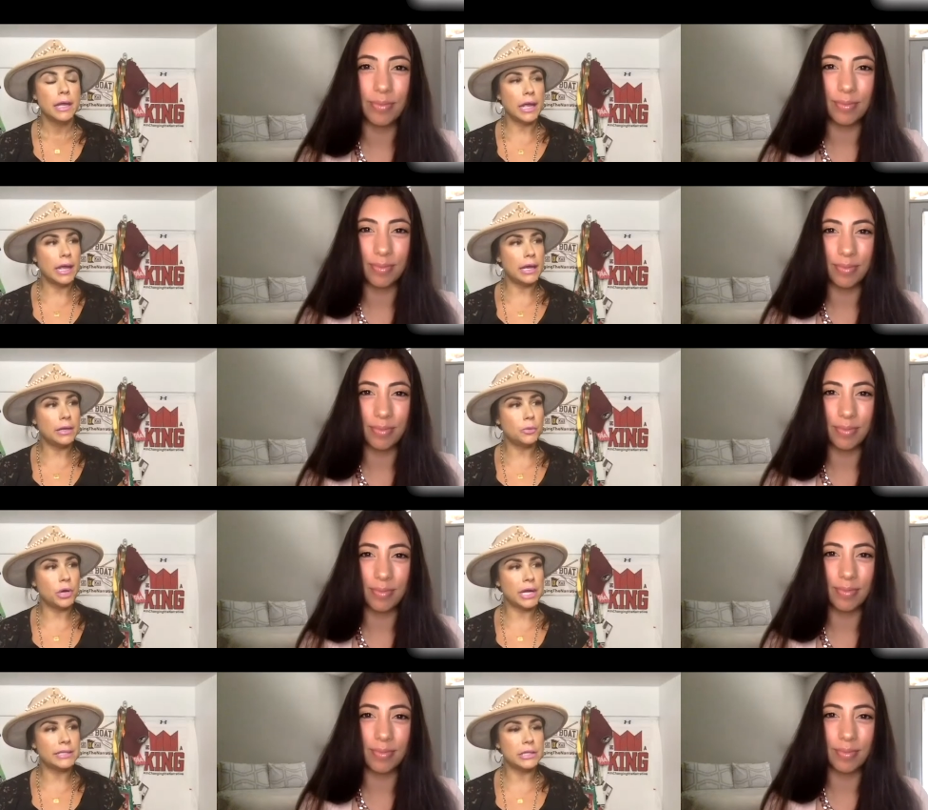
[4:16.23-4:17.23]
Speaker 1: And
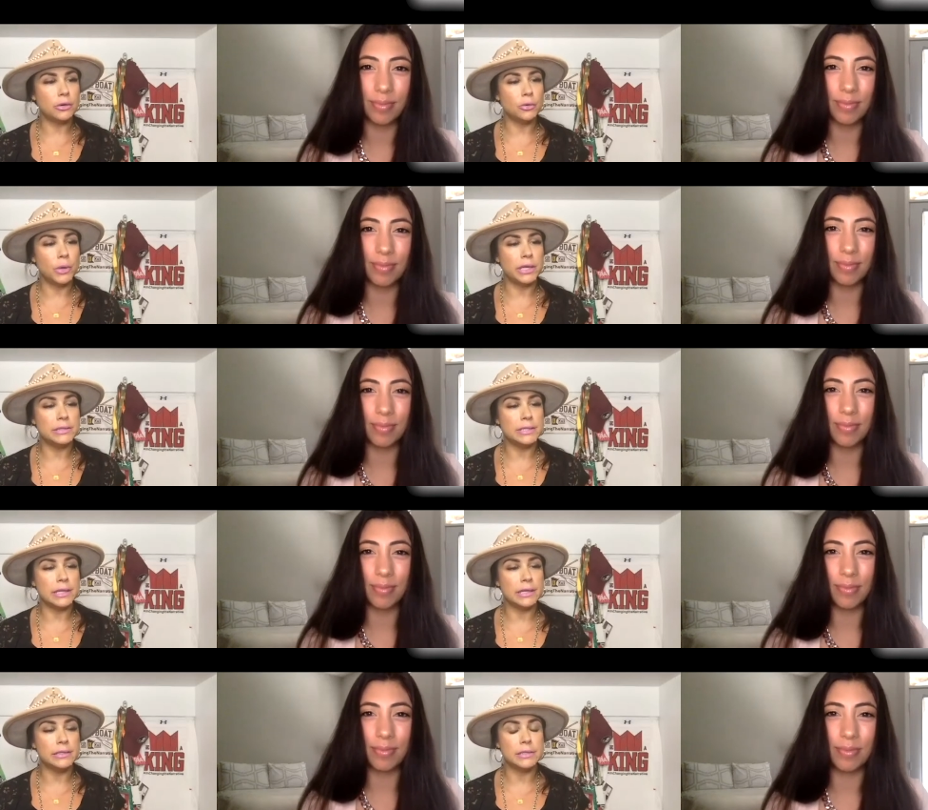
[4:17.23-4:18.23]
what I tell Queens
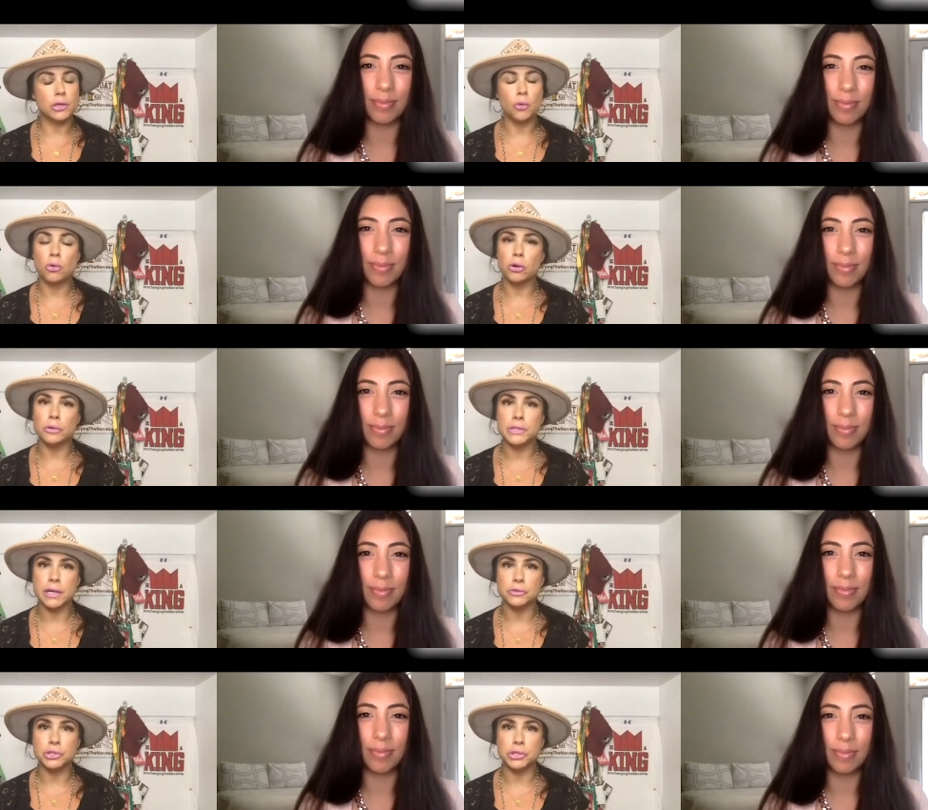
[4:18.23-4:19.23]
is the world
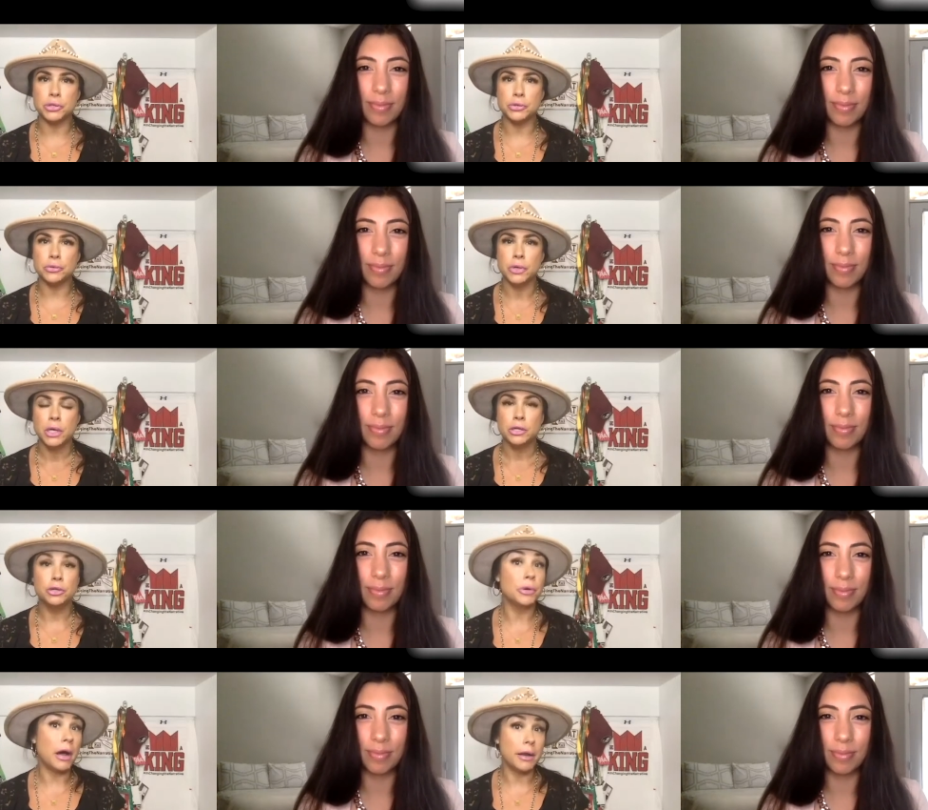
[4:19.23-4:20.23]
tells you
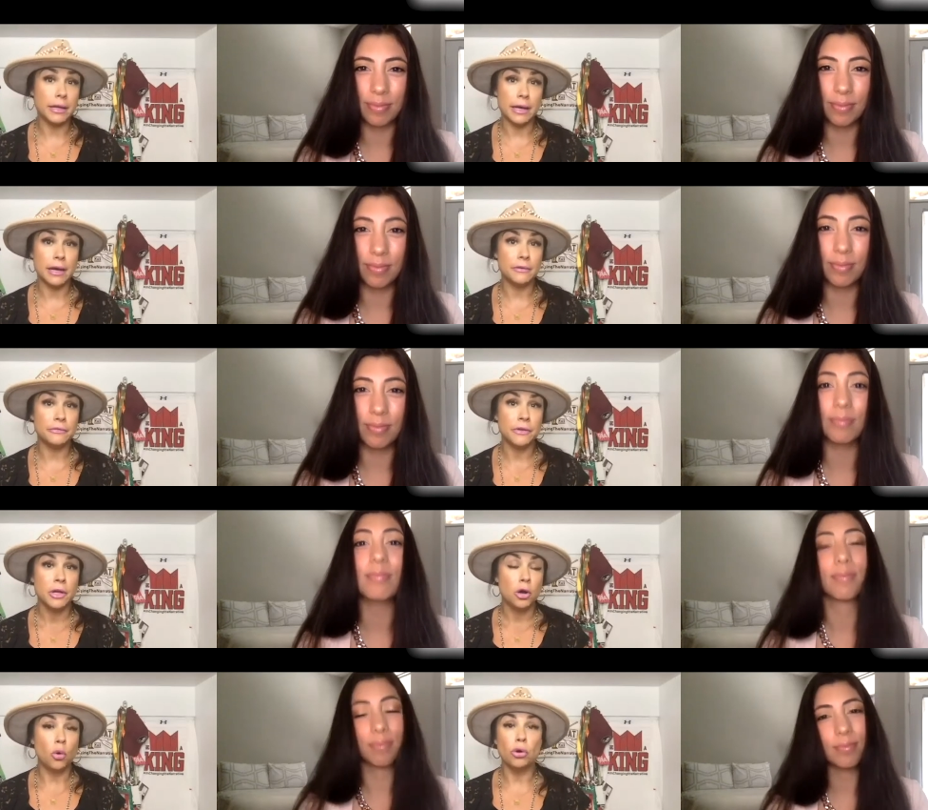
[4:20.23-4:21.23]
you're not enough
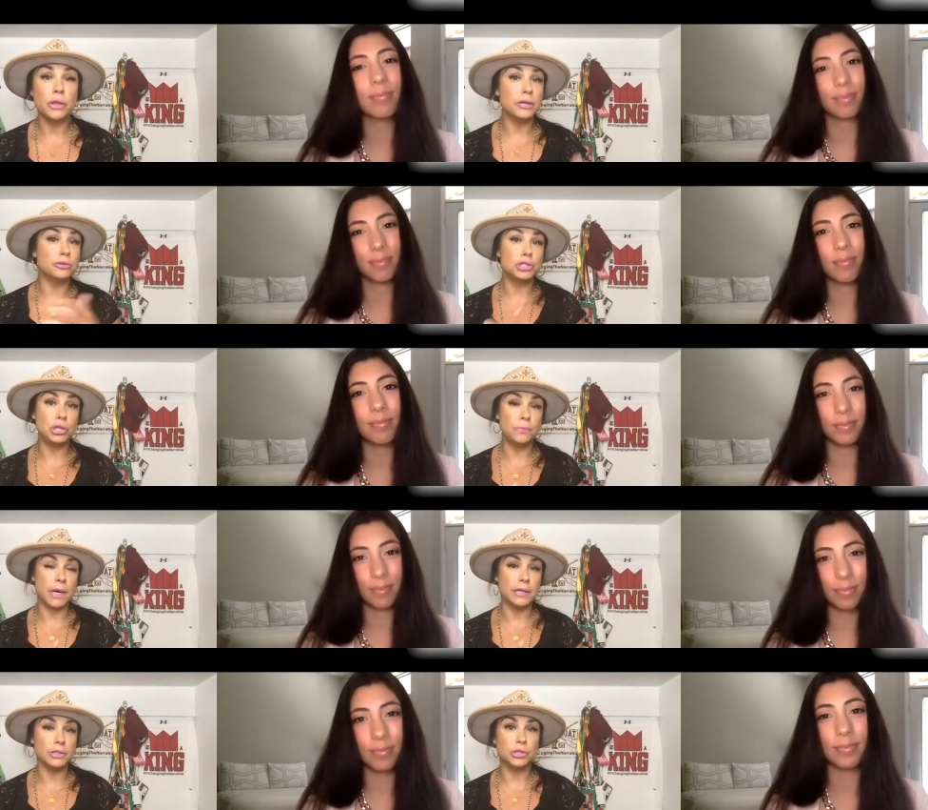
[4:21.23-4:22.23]
or that you're too
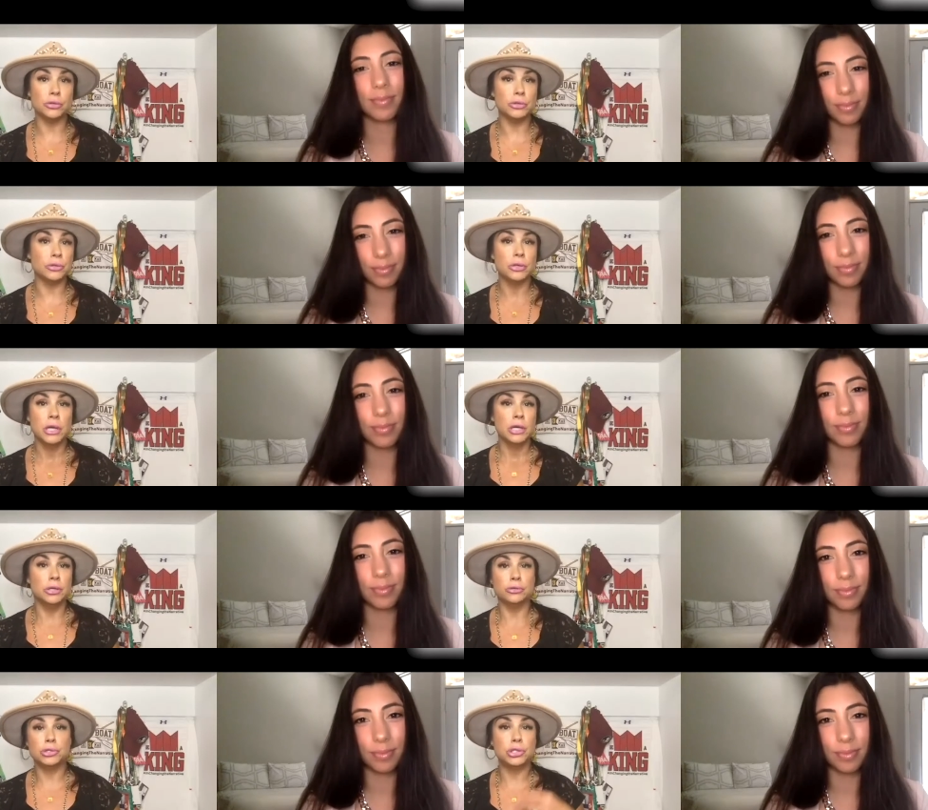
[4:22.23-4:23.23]
much. You're, you're,
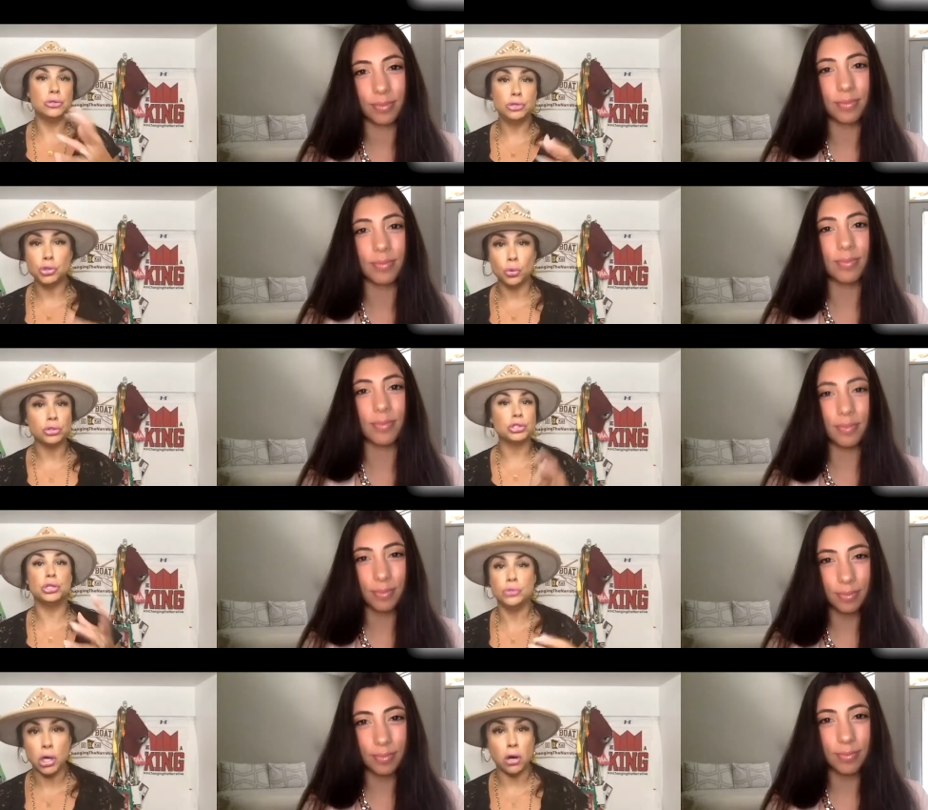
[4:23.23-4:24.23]
you're too short,
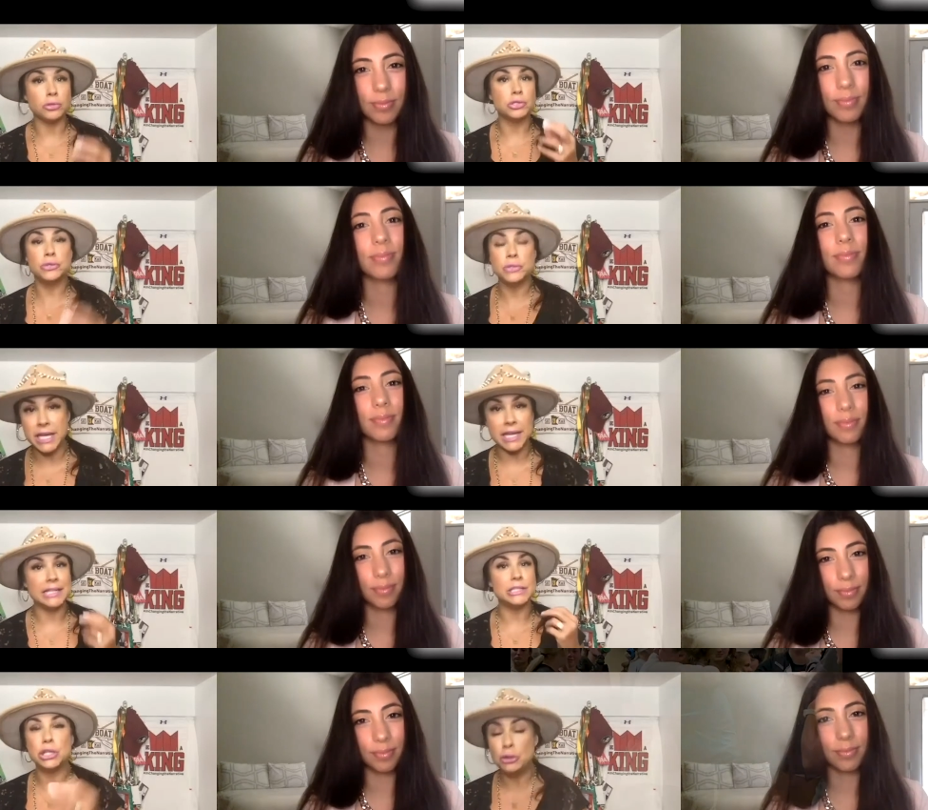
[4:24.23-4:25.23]
too tall, too
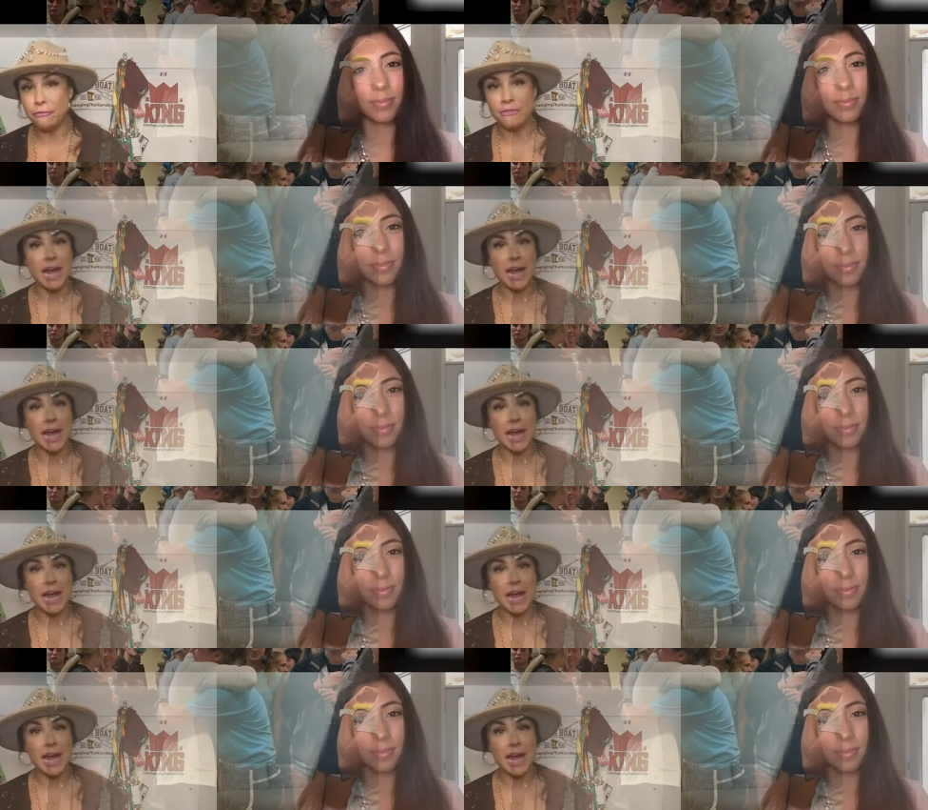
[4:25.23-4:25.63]
skinny, too fat,